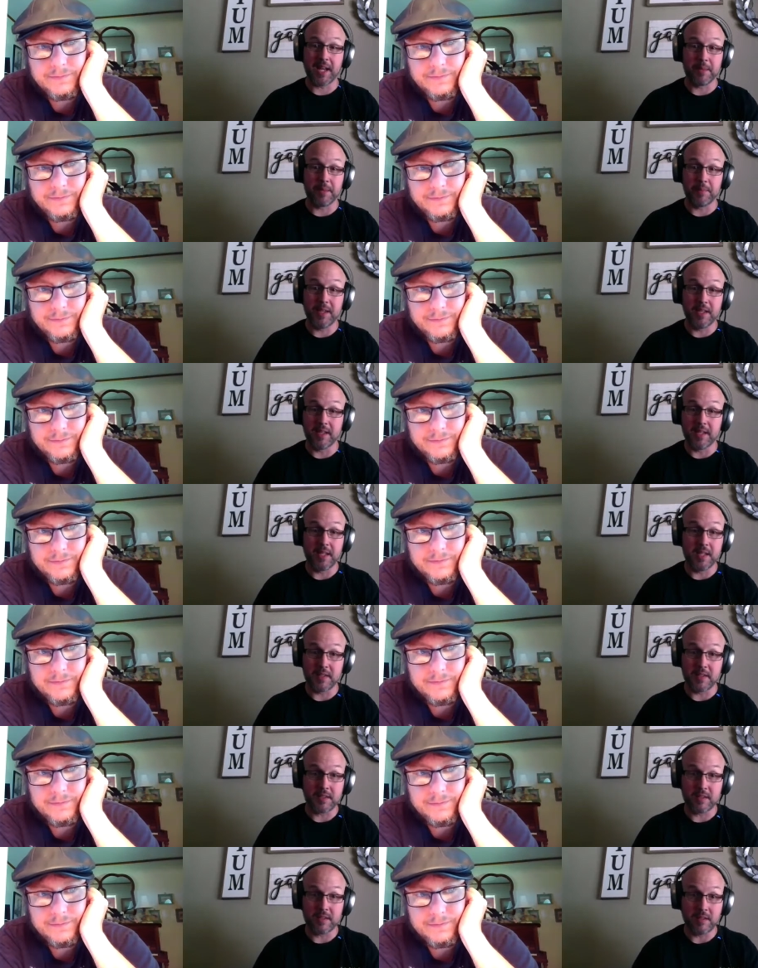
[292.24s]
Speaker 1: be at
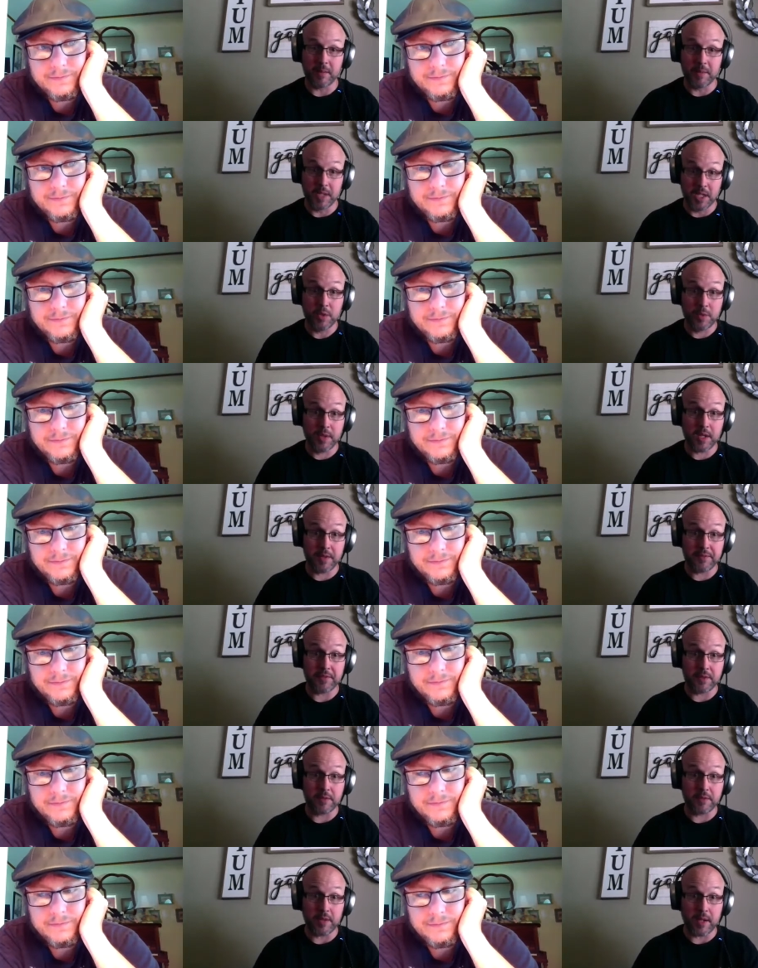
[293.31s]
least. I mean, and you were there
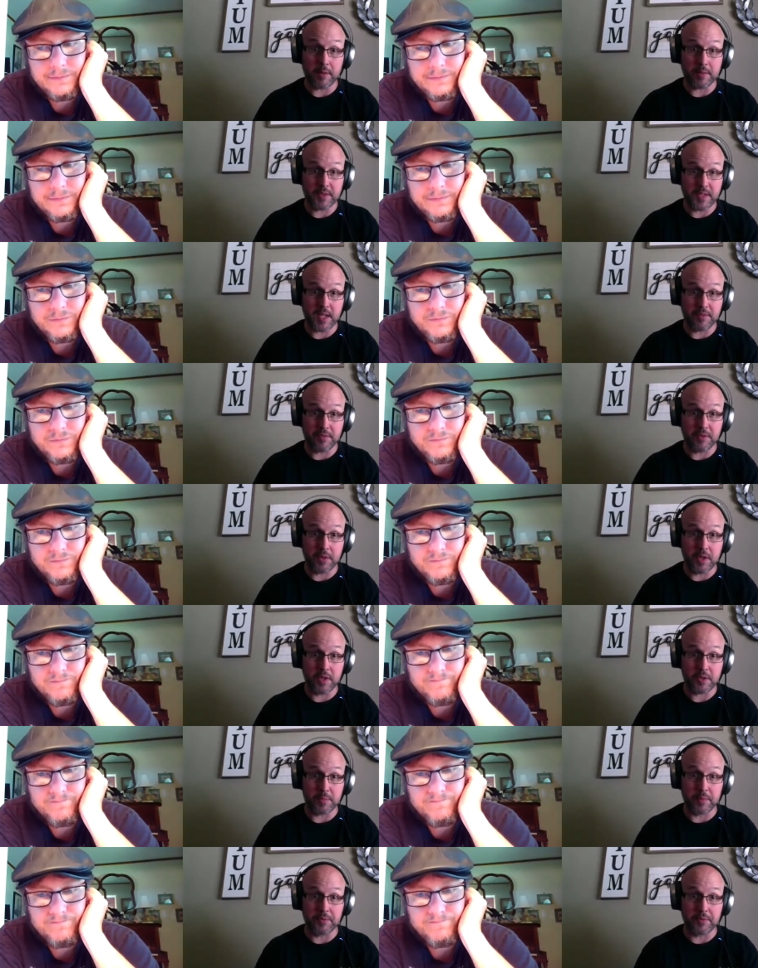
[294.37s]
for I would say a few years
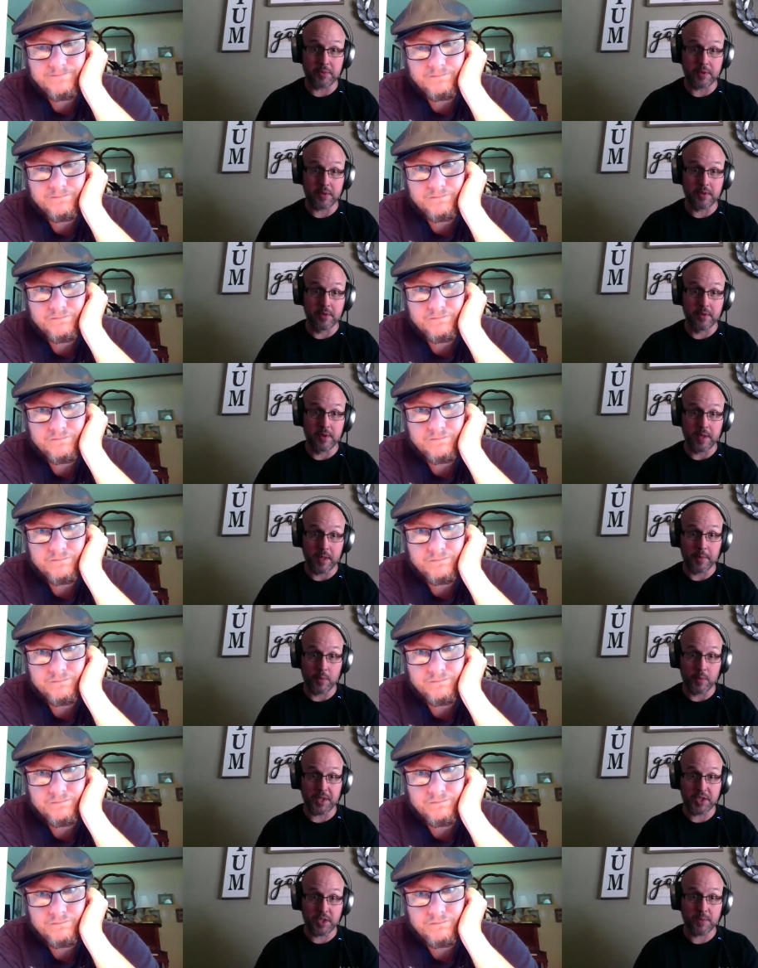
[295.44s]
before I mean, while
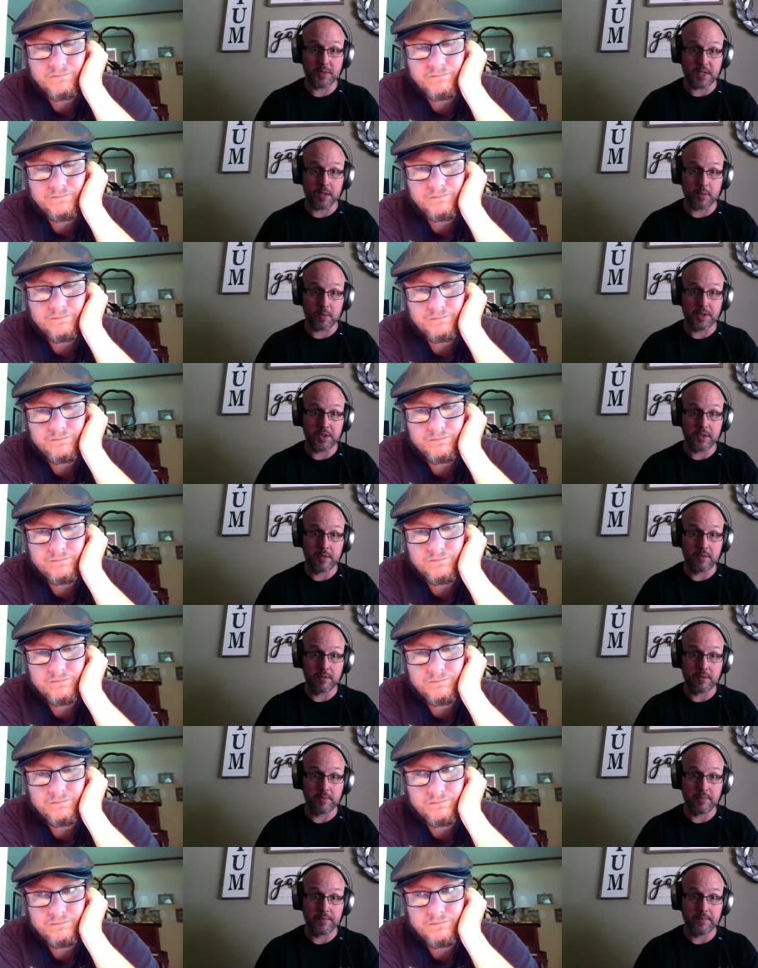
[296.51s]
she was there, weren't you?
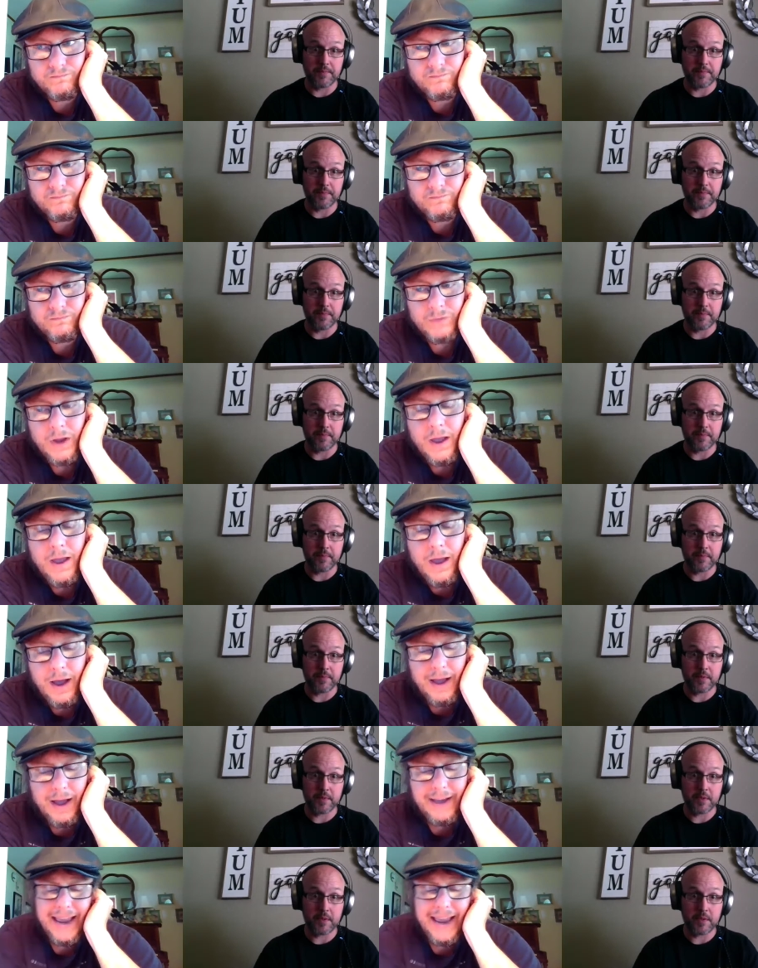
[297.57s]

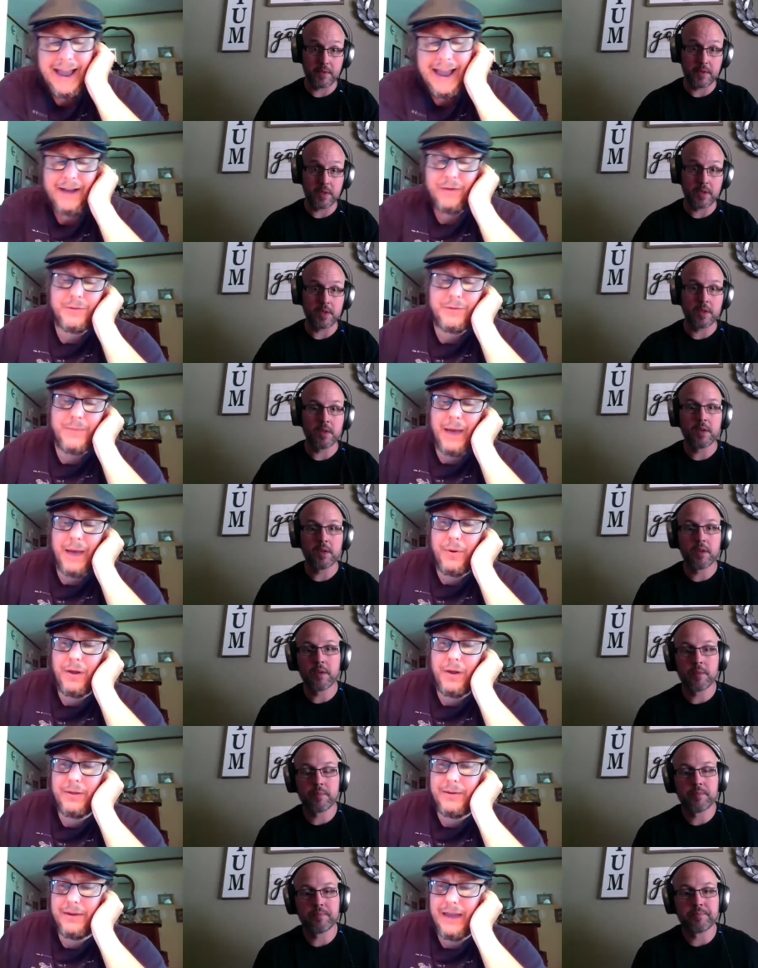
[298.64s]
Speaker 2: Uh, yeah, it was about
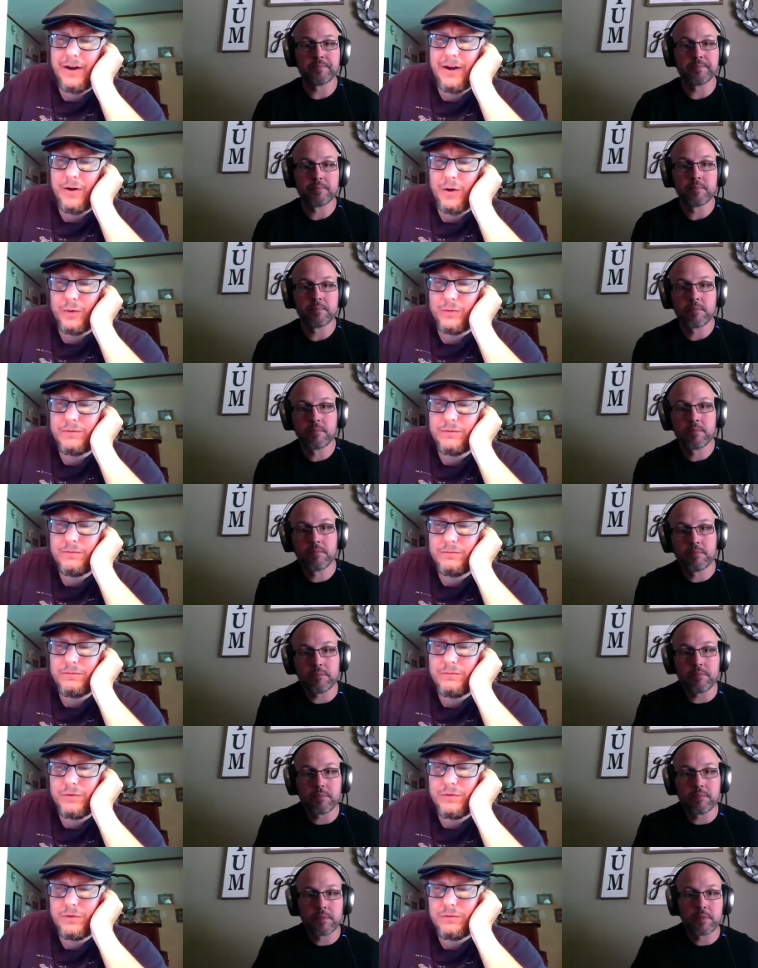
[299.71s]
probably, I don't know,
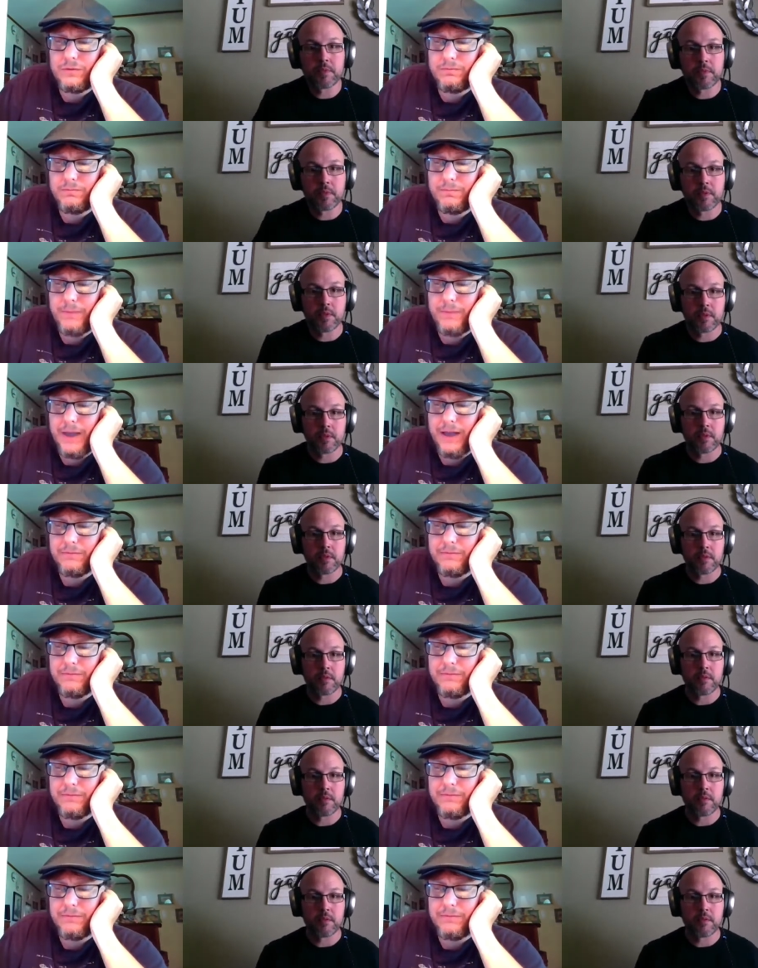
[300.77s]
about